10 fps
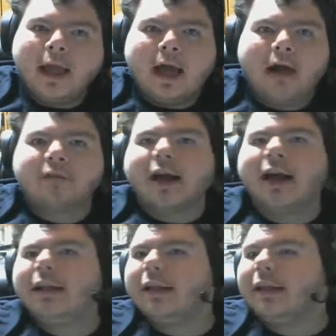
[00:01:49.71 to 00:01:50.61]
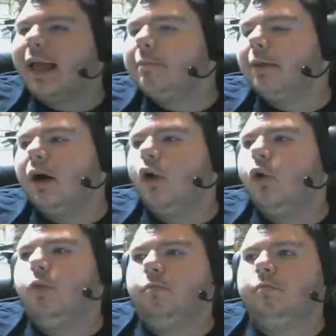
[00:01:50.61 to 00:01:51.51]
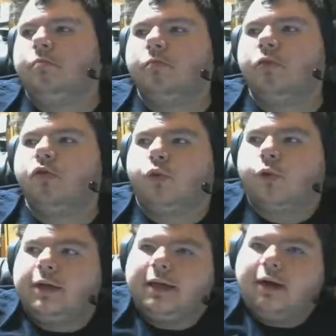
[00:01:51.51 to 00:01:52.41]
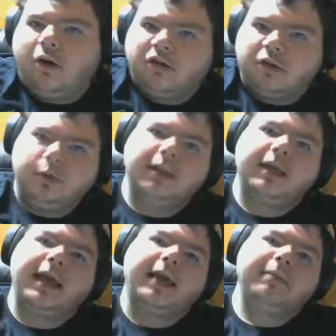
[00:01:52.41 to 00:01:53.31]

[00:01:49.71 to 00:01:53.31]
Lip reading: I would kind of like to have my own story also in the game.